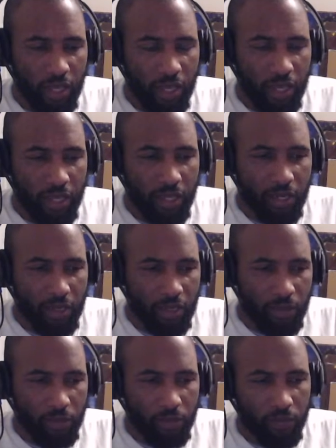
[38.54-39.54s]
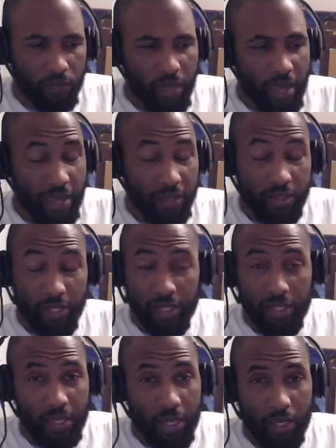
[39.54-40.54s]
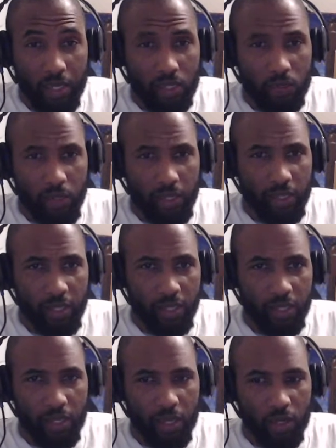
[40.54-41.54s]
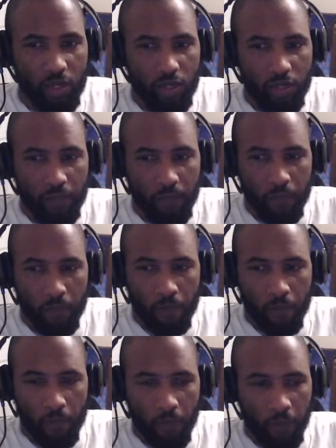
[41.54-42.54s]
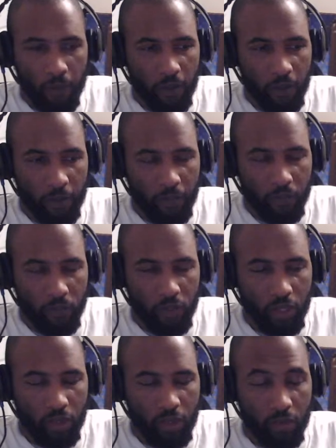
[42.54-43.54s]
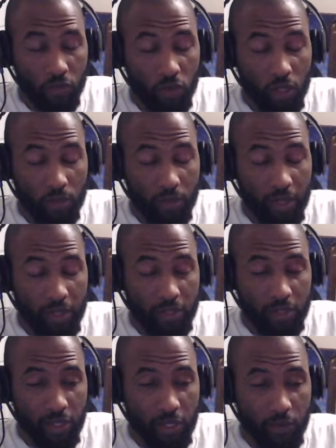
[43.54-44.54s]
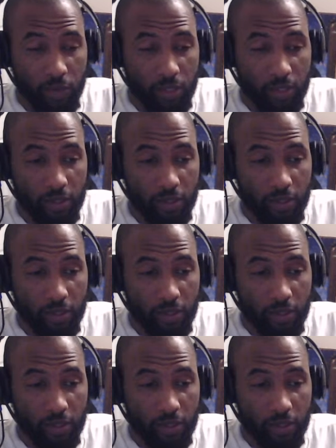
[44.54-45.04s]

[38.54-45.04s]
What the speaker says: and man, I did not expect that at all. It really blindsided me.